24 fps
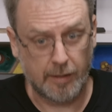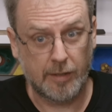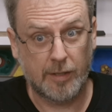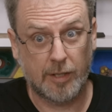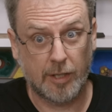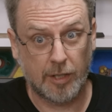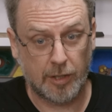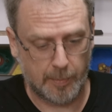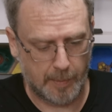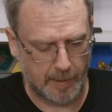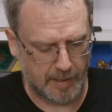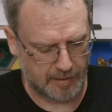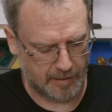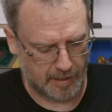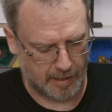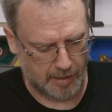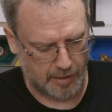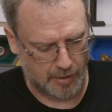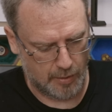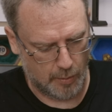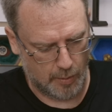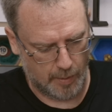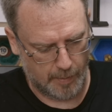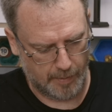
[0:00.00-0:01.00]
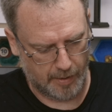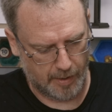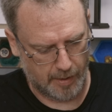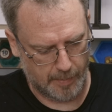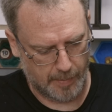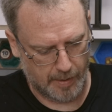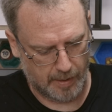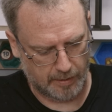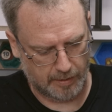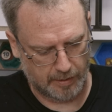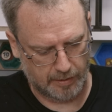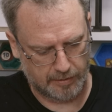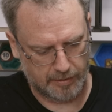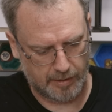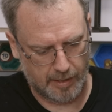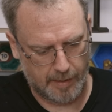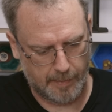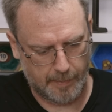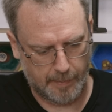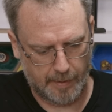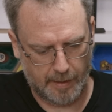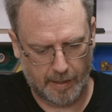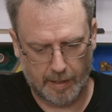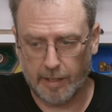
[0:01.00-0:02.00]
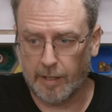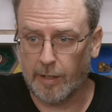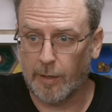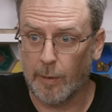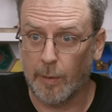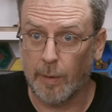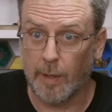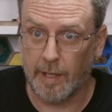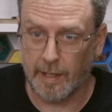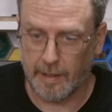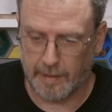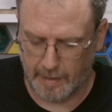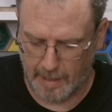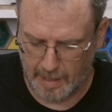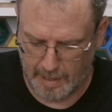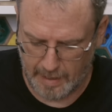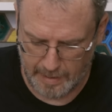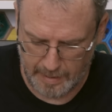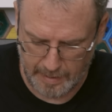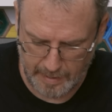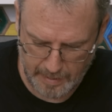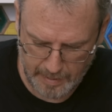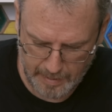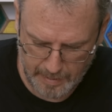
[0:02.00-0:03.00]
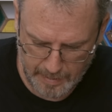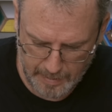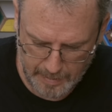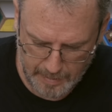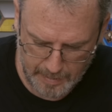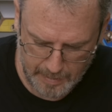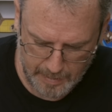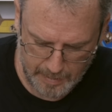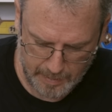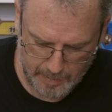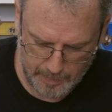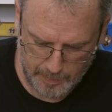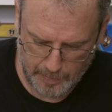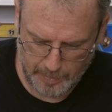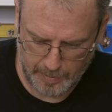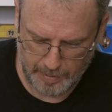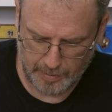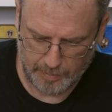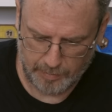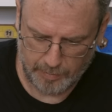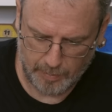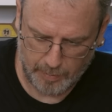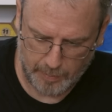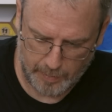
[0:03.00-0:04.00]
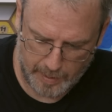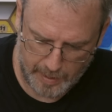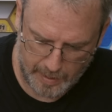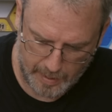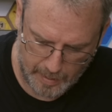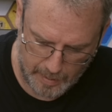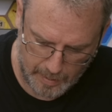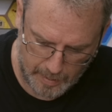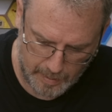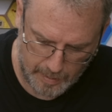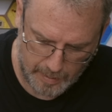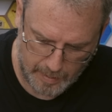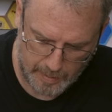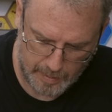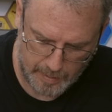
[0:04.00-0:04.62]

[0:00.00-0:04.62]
just because I know I'm gonna bung this up, I'm gonna go like that. Put it through here.